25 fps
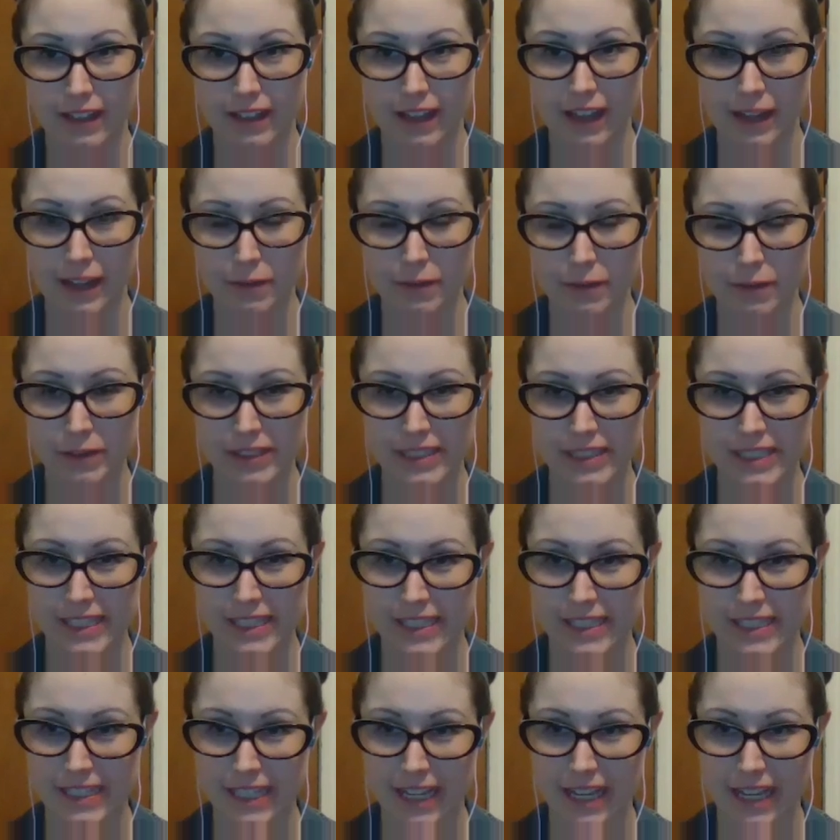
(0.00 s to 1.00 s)
I would
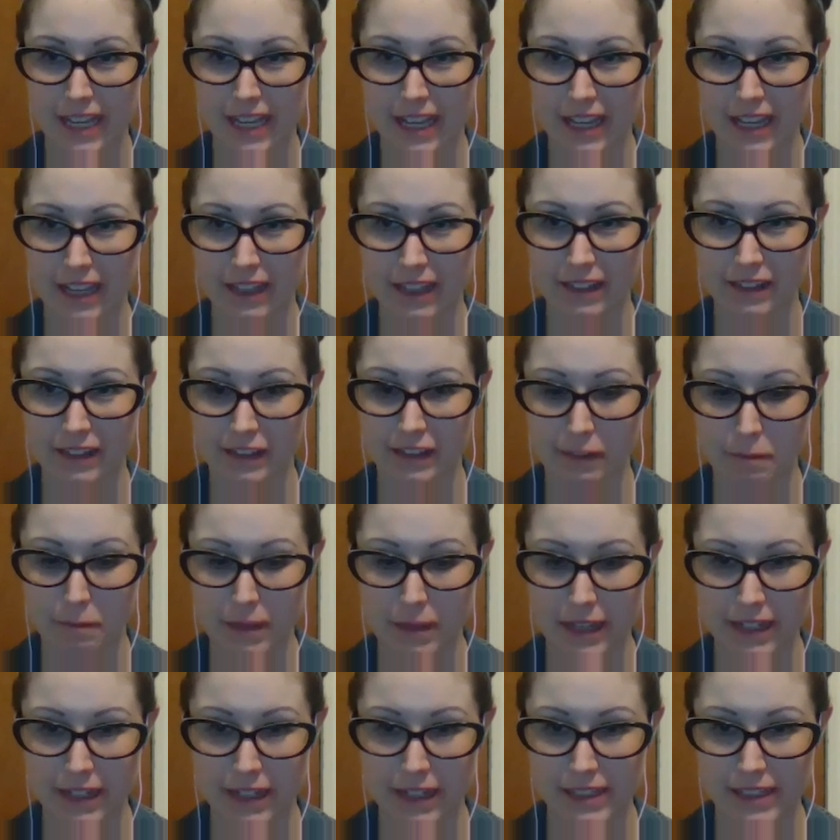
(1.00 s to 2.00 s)
say the
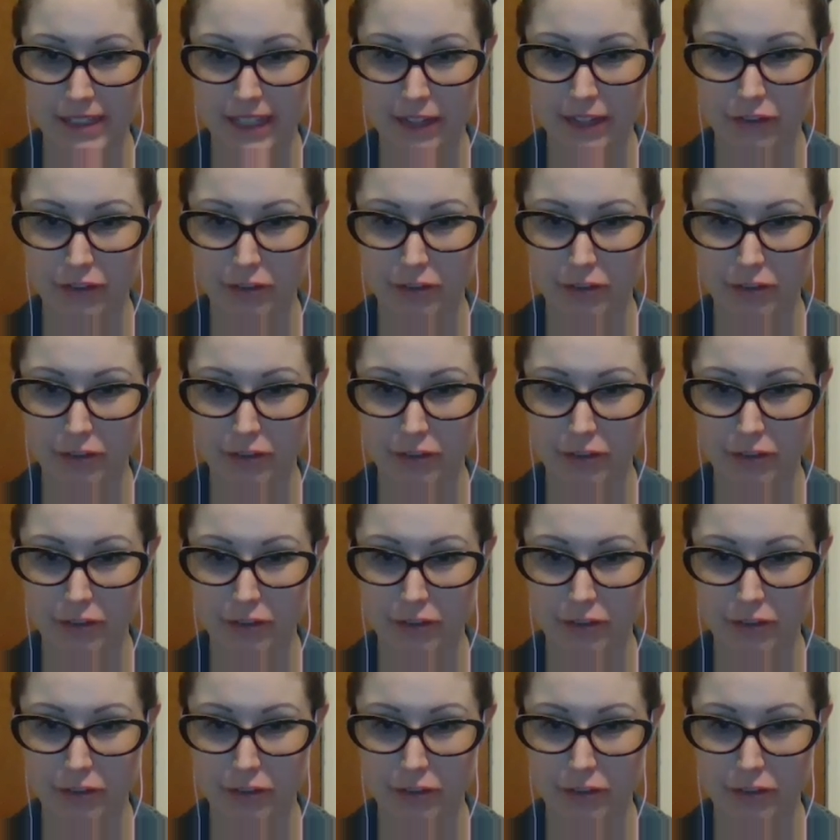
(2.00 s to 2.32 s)
biggest thing